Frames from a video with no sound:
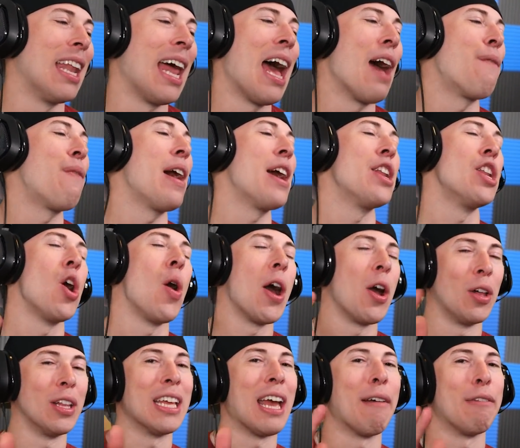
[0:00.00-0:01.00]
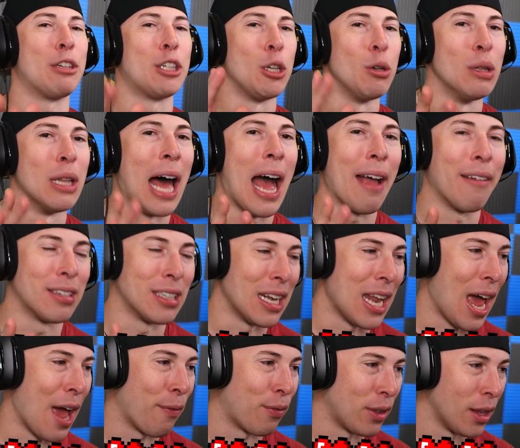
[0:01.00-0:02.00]
laugh. I know I only have two lives
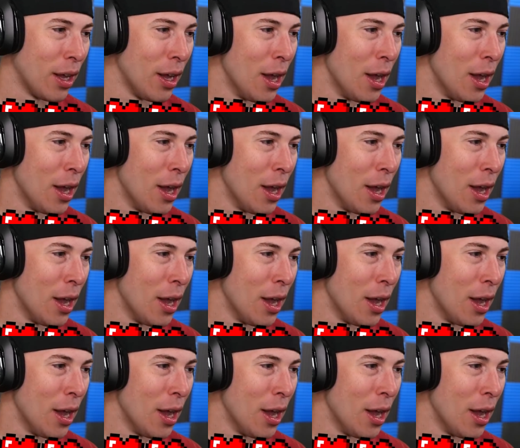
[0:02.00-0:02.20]
left,